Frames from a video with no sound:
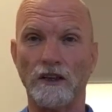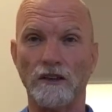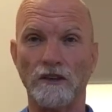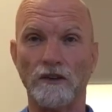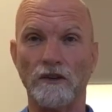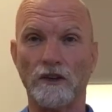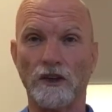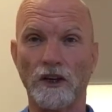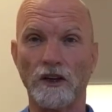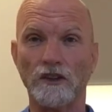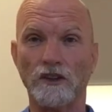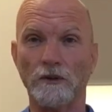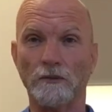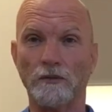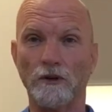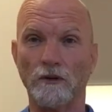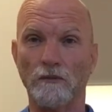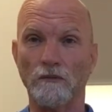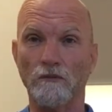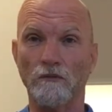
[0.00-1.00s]
you're going to
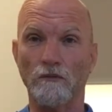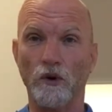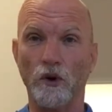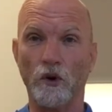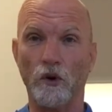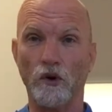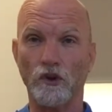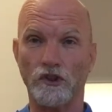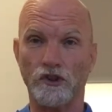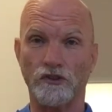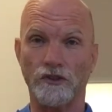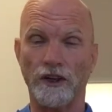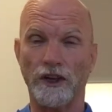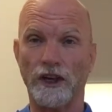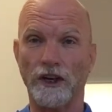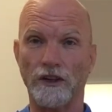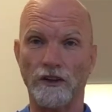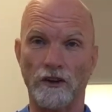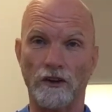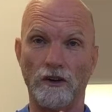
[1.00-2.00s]
put more
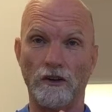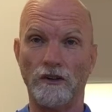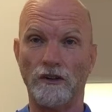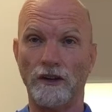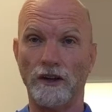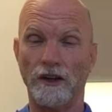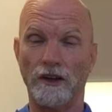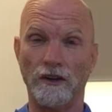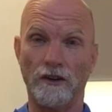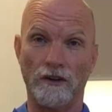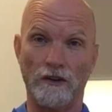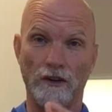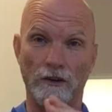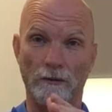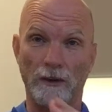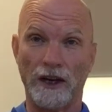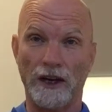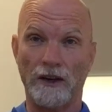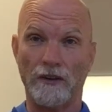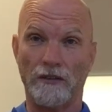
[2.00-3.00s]
strain on the
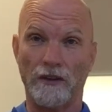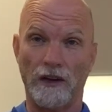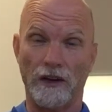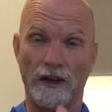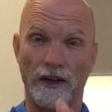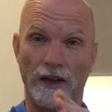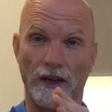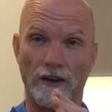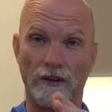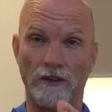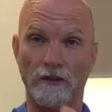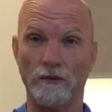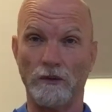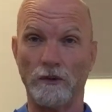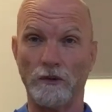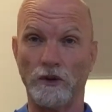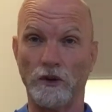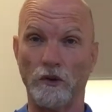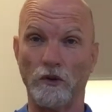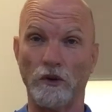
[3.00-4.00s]
back of the leg, on
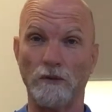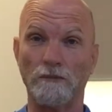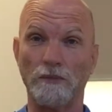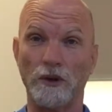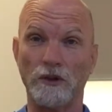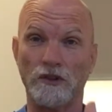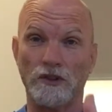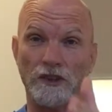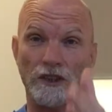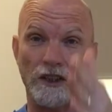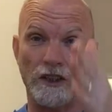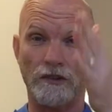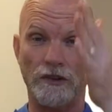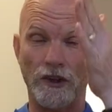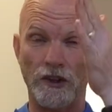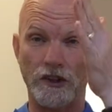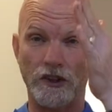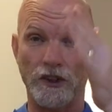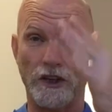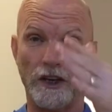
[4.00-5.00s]
what we call the
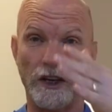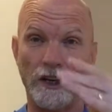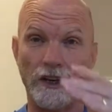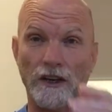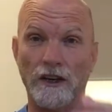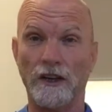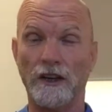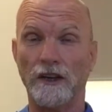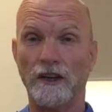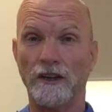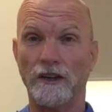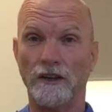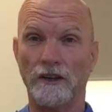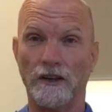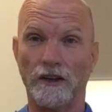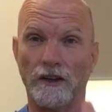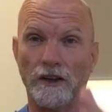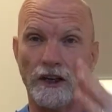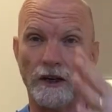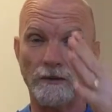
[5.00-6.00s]
posterior chain,
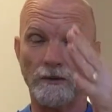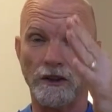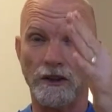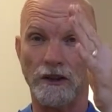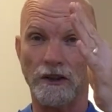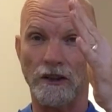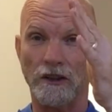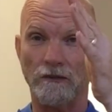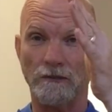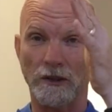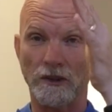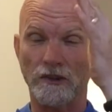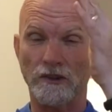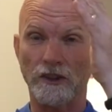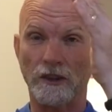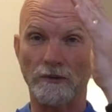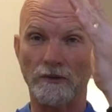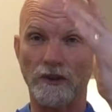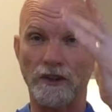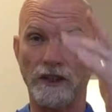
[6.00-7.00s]
going up the calf muscles
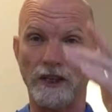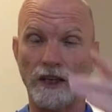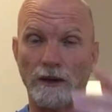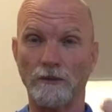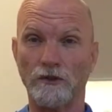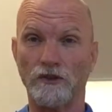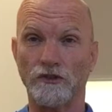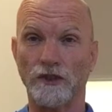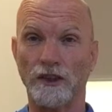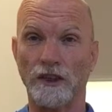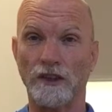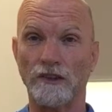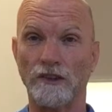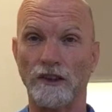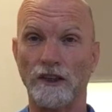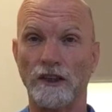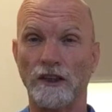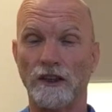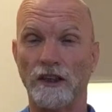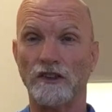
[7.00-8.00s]
up to the hamstrings.
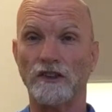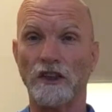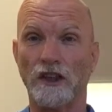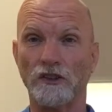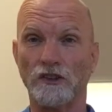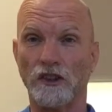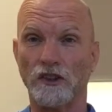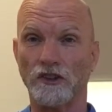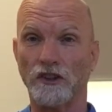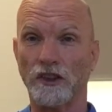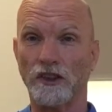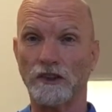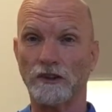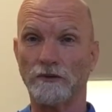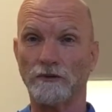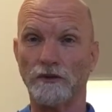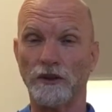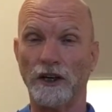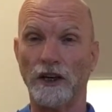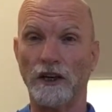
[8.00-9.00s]
There's no such thing as a
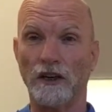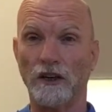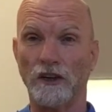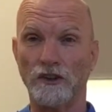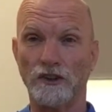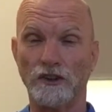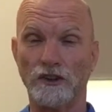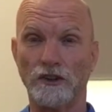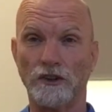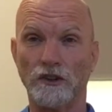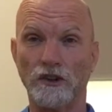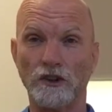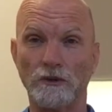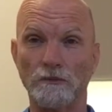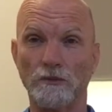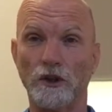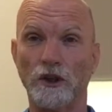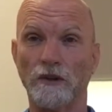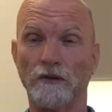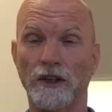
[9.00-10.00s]
free lunge. You're just
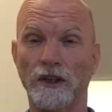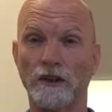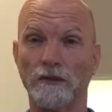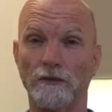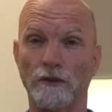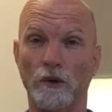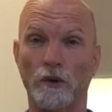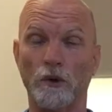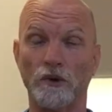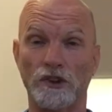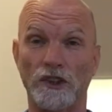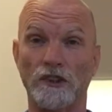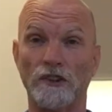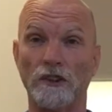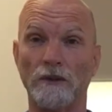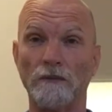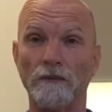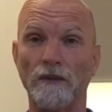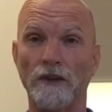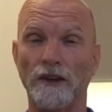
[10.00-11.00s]
moving the forces
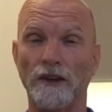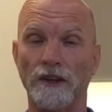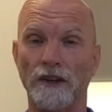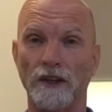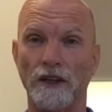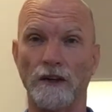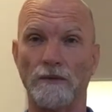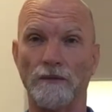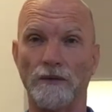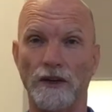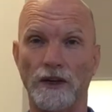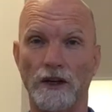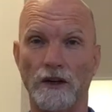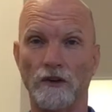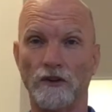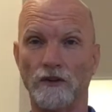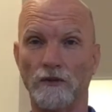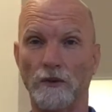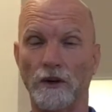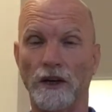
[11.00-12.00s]

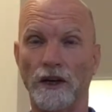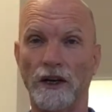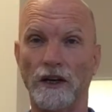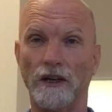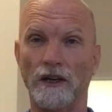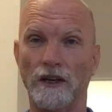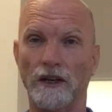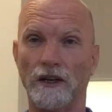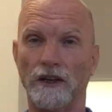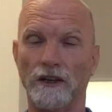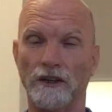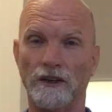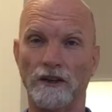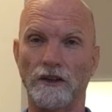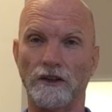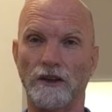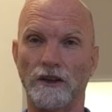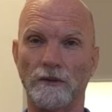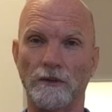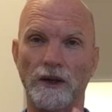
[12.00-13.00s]
elsewhere.
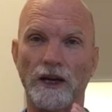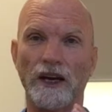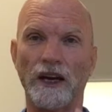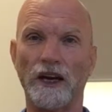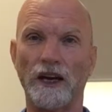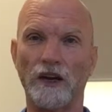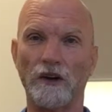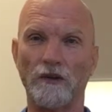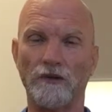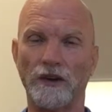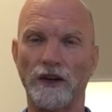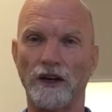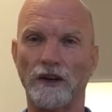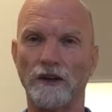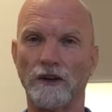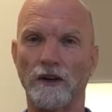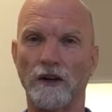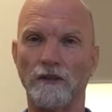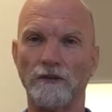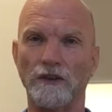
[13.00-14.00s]
You're going to be hanging off that
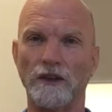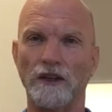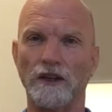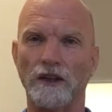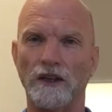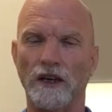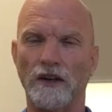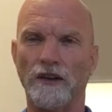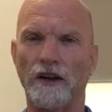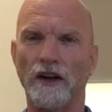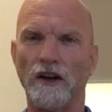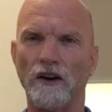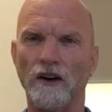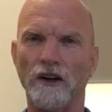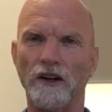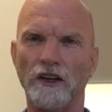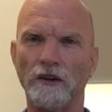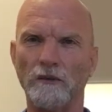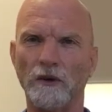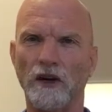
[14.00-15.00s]
calf, and that
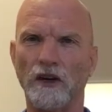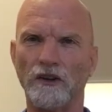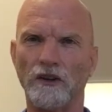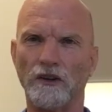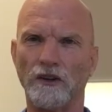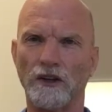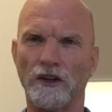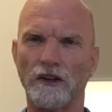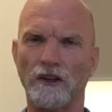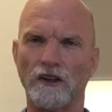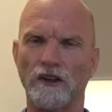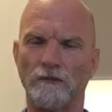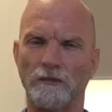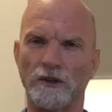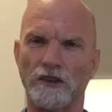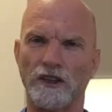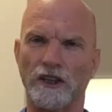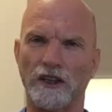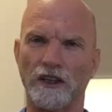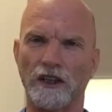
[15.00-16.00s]
high demand on the calf,
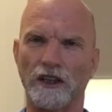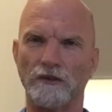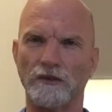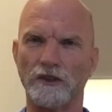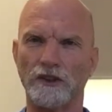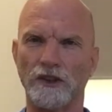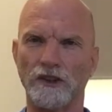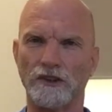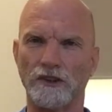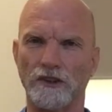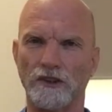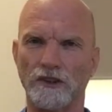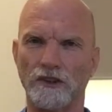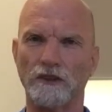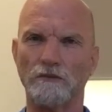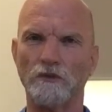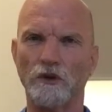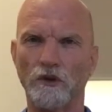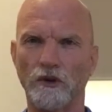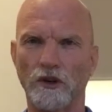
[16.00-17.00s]
particularly over distance,
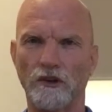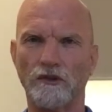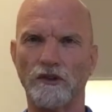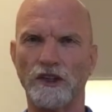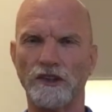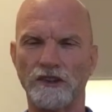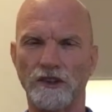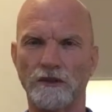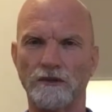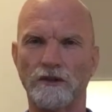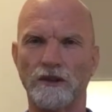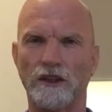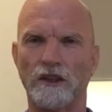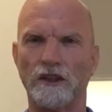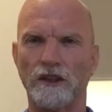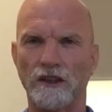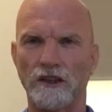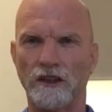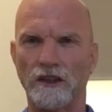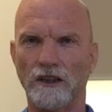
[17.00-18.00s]
and the more aggressive
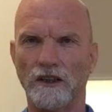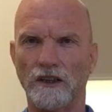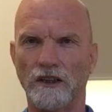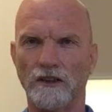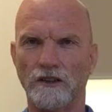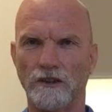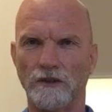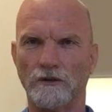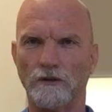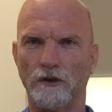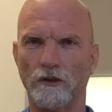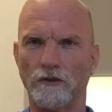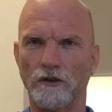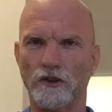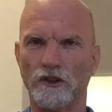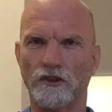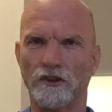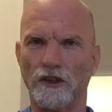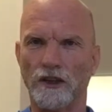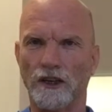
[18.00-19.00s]
your
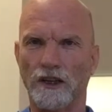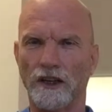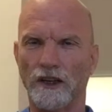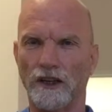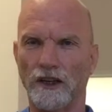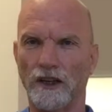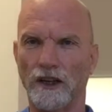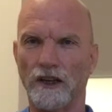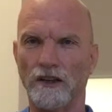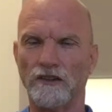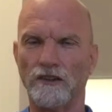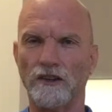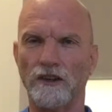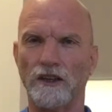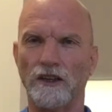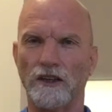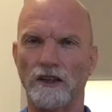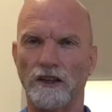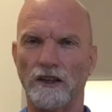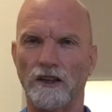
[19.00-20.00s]
forefoot striking is
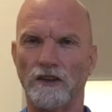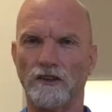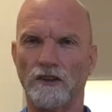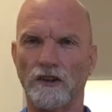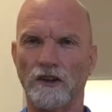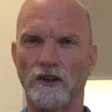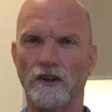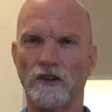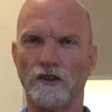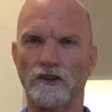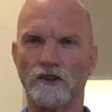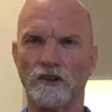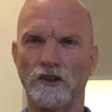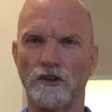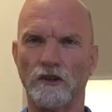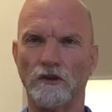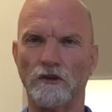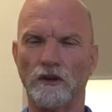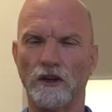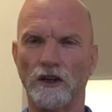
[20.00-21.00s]
is going
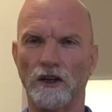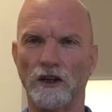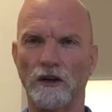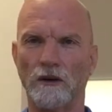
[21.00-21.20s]
to